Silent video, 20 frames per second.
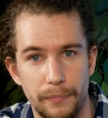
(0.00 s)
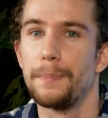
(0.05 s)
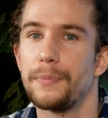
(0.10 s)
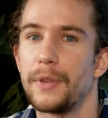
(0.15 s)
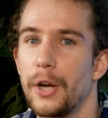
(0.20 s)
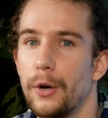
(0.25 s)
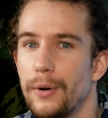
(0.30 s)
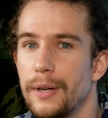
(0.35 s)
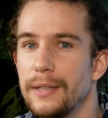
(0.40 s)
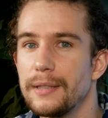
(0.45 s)

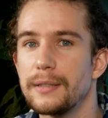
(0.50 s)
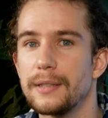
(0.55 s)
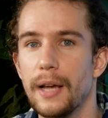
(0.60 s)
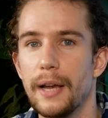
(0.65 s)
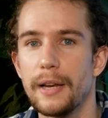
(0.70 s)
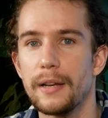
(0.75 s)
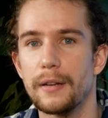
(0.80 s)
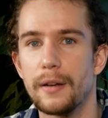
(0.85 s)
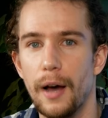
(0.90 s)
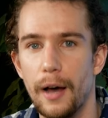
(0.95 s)
There is
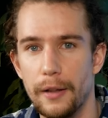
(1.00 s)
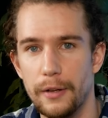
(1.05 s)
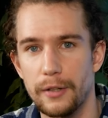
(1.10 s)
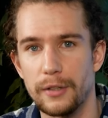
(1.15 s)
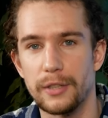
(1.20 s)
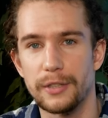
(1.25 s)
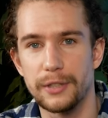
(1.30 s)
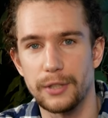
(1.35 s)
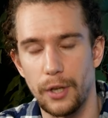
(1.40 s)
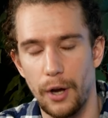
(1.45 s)
another
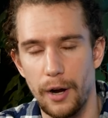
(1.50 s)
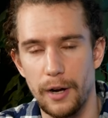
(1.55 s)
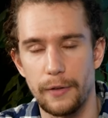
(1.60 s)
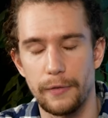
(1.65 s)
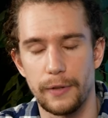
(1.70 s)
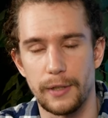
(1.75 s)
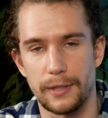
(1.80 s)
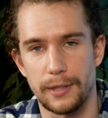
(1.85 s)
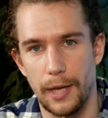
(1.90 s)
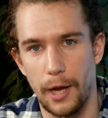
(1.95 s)
side of
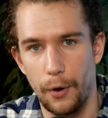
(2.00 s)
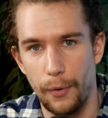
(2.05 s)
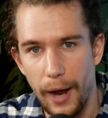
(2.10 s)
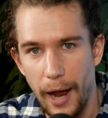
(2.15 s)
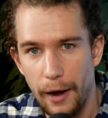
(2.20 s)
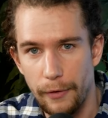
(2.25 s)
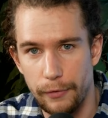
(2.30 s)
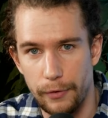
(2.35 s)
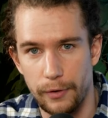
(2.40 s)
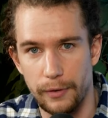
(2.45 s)
this,
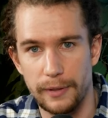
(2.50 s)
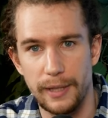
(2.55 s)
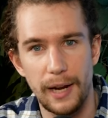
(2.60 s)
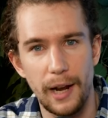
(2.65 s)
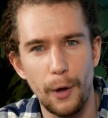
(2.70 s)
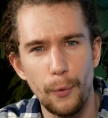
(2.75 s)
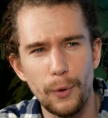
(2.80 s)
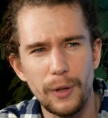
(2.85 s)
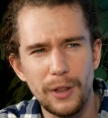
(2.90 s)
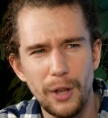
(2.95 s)
however, that I
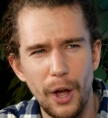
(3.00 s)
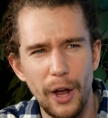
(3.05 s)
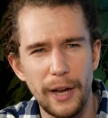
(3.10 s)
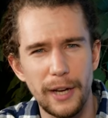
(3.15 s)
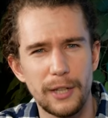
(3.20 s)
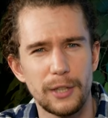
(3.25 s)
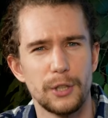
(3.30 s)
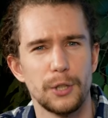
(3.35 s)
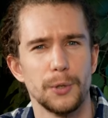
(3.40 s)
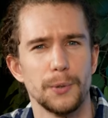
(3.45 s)
would
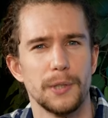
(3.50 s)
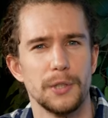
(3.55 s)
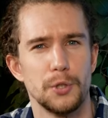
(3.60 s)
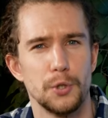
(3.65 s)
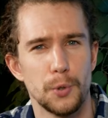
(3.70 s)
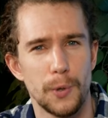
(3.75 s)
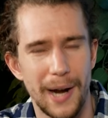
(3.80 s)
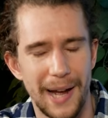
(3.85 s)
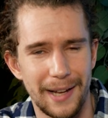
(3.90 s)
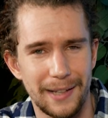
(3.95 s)
like to
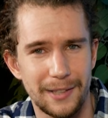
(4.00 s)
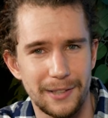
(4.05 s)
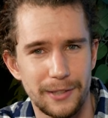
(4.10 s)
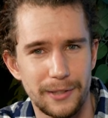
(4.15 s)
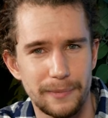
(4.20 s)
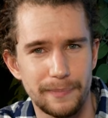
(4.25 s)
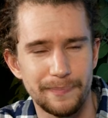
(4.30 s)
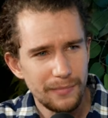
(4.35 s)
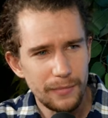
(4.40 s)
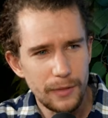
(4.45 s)
address.
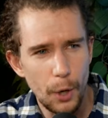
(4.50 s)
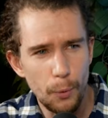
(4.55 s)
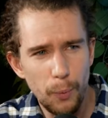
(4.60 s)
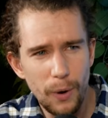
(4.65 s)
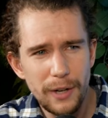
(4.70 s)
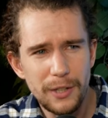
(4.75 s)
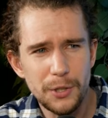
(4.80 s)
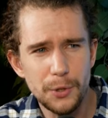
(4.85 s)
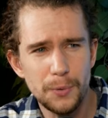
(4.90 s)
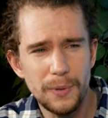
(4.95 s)

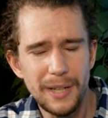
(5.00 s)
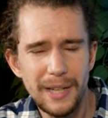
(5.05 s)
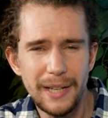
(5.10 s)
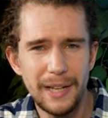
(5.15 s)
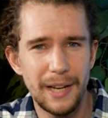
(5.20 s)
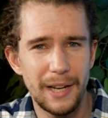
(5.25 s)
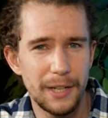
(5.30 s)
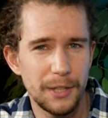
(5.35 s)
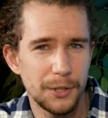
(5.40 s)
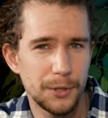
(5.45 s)
What is really
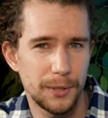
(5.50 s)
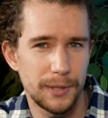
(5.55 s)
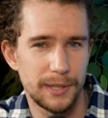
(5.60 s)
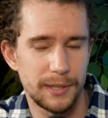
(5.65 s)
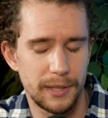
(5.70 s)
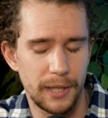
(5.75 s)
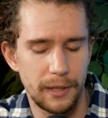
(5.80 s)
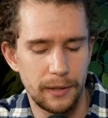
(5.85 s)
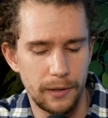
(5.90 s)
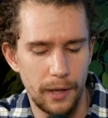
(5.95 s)

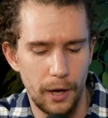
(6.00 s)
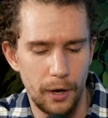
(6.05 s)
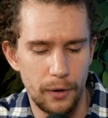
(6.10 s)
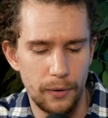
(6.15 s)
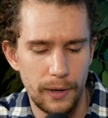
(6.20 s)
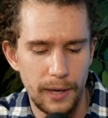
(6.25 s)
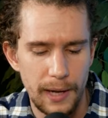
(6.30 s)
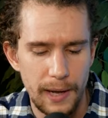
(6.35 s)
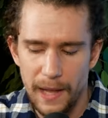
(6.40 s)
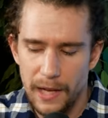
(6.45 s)
interesting, though,
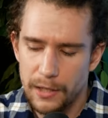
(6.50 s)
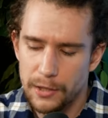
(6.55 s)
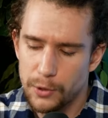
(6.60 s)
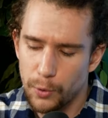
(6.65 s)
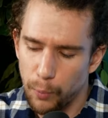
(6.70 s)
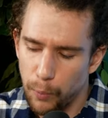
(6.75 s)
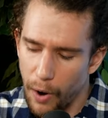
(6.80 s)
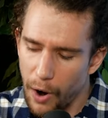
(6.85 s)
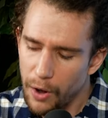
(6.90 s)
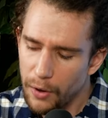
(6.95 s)
is
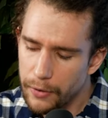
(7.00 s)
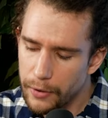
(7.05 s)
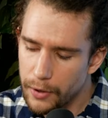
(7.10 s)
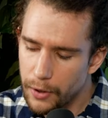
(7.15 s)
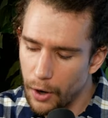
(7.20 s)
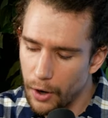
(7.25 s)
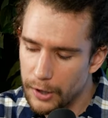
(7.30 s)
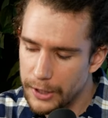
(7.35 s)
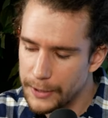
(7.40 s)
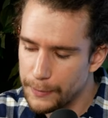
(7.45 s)
while the
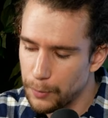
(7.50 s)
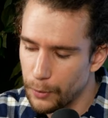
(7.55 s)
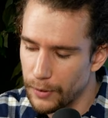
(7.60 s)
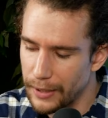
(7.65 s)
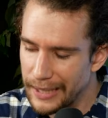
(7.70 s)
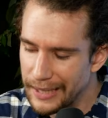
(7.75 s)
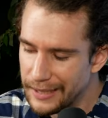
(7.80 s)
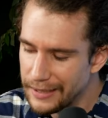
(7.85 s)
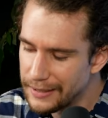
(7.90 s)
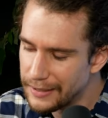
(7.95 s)
gospel
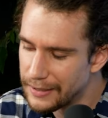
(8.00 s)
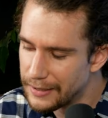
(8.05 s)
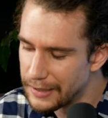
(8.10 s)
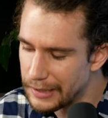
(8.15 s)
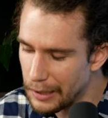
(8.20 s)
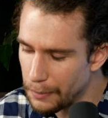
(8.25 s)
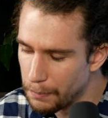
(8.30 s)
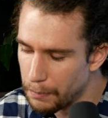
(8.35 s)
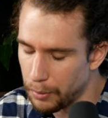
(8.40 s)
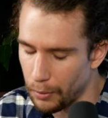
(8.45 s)
is
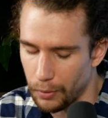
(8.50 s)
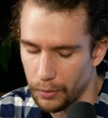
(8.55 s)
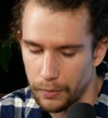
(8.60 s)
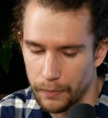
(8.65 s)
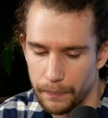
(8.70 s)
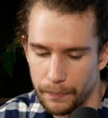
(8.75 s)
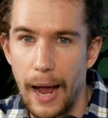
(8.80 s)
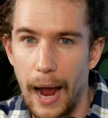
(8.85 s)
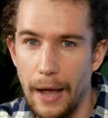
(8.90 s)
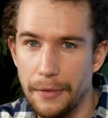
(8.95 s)
simple,
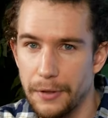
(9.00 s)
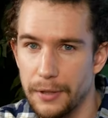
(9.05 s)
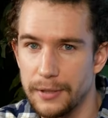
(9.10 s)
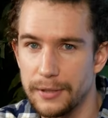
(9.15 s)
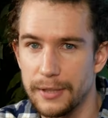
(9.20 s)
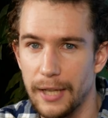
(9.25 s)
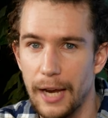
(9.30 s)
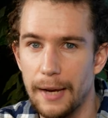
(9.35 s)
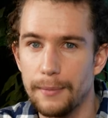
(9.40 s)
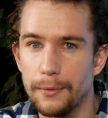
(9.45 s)
at the
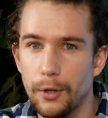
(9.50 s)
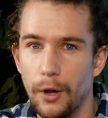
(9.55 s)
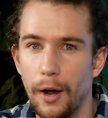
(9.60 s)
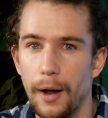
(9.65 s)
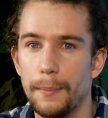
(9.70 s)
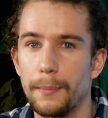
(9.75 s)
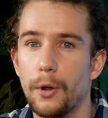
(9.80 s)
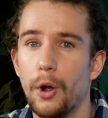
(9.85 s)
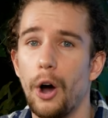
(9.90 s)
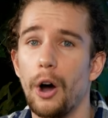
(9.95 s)
same
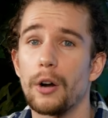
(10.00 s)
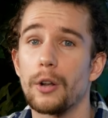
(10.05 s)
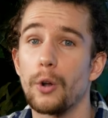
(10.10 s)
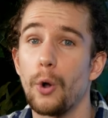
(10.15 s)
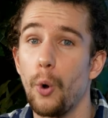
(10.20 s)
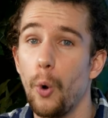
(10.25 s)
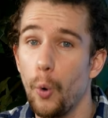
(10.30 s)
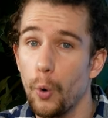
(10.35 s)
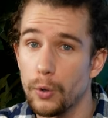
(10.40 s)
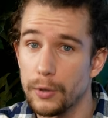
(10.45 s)
time, God
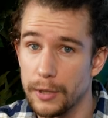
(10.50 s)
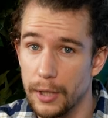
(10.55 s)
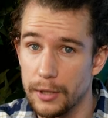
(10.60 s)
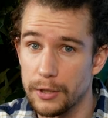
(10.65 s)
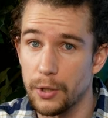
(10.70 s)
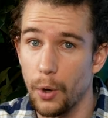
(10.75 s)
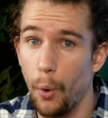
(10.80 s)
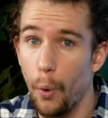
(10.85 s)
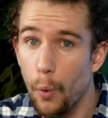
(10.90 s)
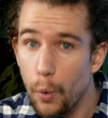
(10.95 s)
calls us
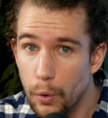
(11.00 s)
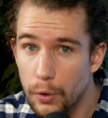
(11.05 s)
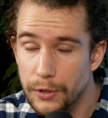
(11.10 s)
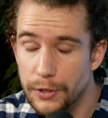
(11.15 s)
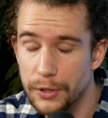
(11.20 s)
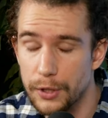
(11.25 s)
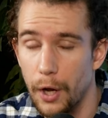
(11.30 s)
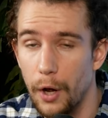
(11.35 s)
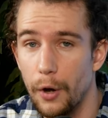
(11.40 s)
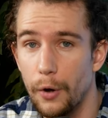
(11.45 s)

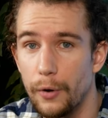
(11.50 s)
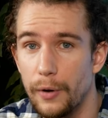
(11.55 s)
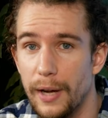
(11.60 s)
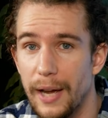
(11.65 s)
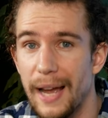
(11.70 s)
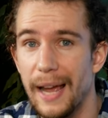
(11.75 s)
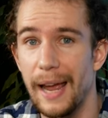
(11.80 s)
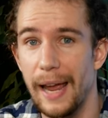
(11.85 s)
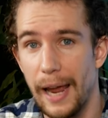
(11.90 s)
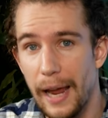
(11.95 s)
also
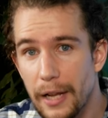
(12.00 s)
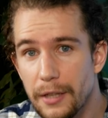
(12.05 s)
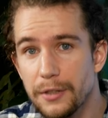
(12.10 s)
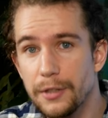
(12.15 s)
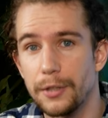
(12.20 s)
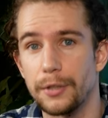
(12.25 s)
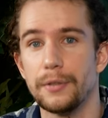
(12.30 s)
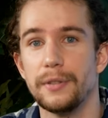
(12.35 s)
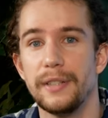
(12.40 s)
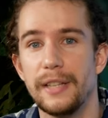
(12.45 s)

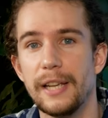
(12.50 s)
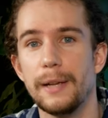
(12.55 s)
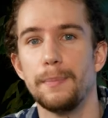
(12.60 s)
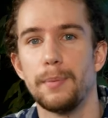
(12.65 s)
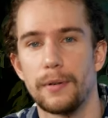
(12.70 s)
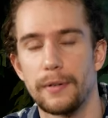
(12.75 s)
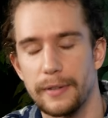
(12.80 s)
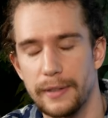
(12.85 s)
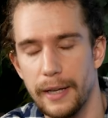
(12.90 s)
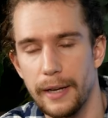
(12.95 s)
into
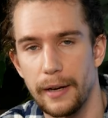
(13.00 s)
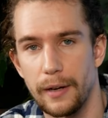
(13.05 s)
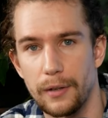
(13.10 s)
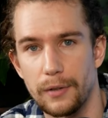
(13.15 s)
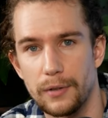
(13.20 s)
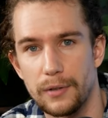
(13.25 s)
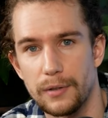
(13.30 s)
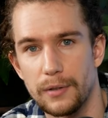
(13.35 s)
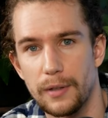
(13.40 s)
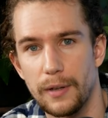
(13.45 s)
deeper
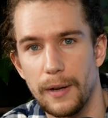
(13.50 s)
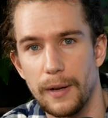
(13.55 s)
things.